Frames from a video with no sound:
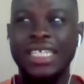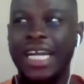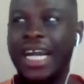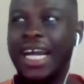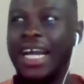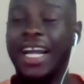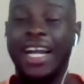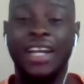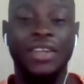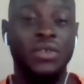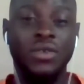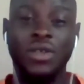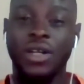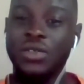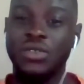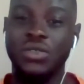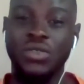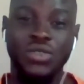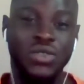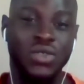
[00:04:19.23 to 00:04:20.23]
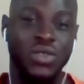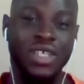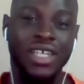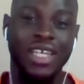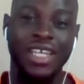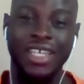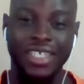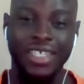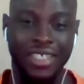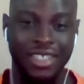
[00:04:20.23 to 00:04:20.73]
I don't know how to draw
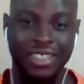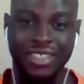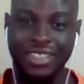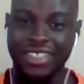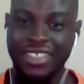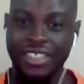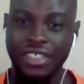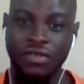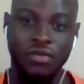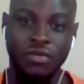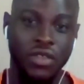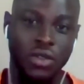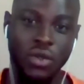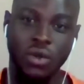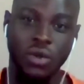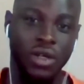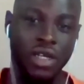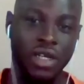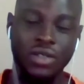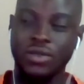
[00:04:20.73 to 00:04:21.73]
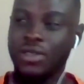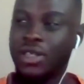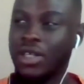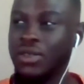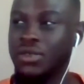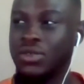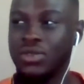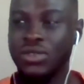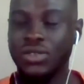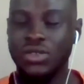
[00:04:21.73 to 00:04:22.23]
a stick figure. I don't know
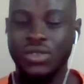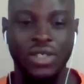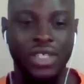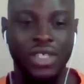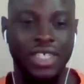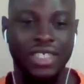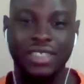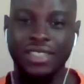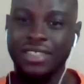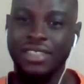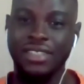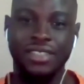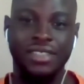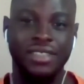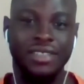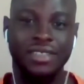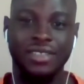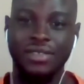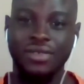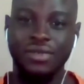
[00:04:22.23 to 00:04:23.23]
how to draw anything.